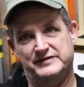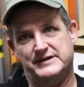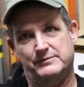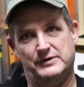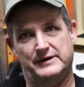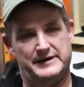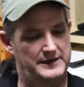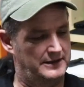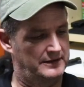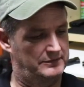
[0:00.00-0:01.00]
somewhere in
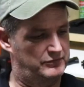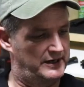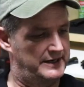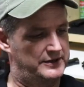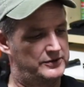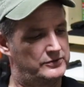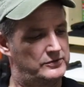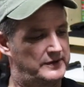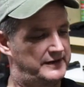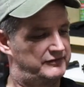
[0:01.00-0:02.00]
there, brand new,
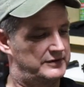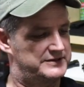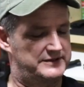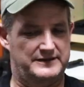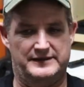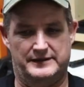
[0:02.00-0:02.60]
when they first